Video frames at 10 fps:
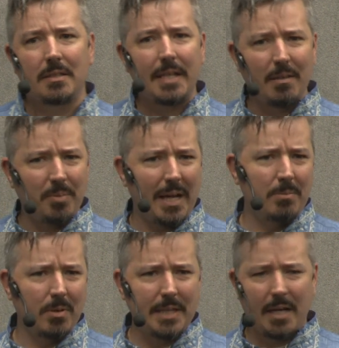a set of
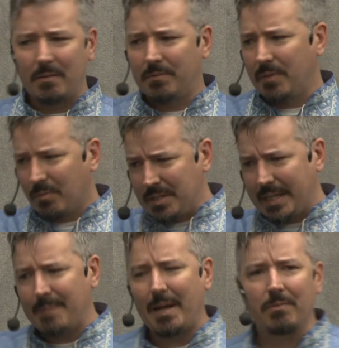playbooks
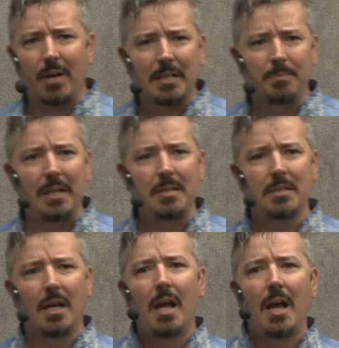originally came out of
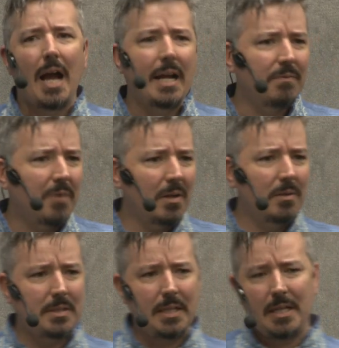Rackspace. And it
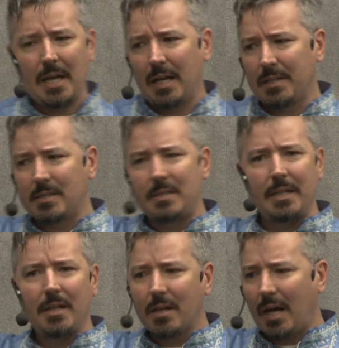follows the
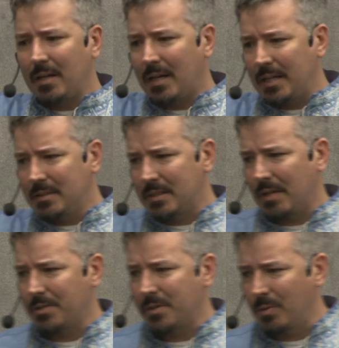STIG guidelines,
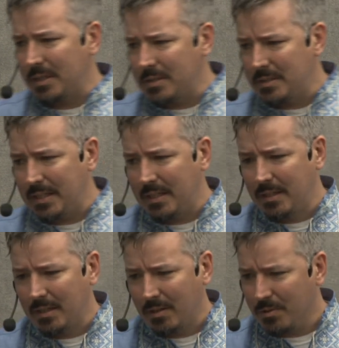and I'll show you what a
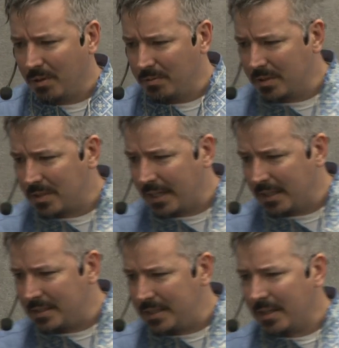STIG control looks
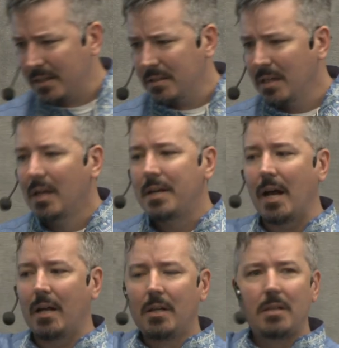like in a second.
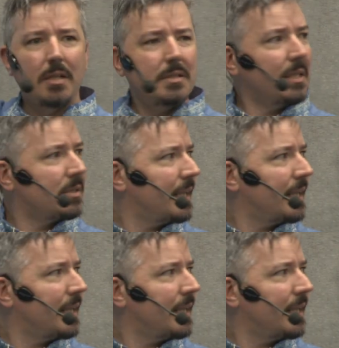Yeah, so this is the